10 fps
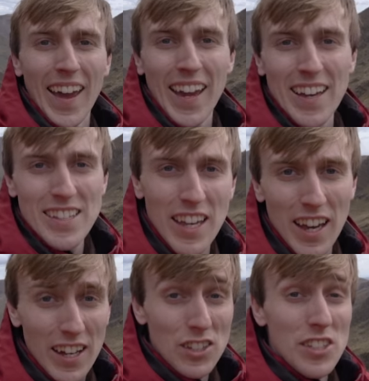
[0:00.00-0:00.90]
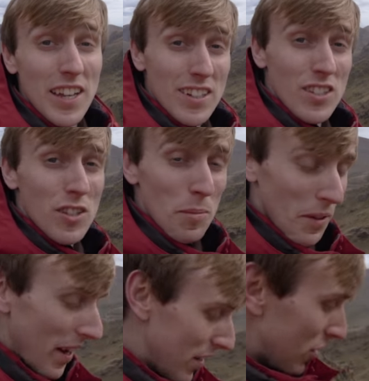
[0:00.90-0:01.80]
Hey guys, I just had to stop
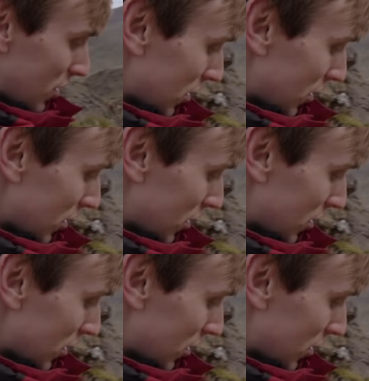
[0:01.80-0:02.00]
again just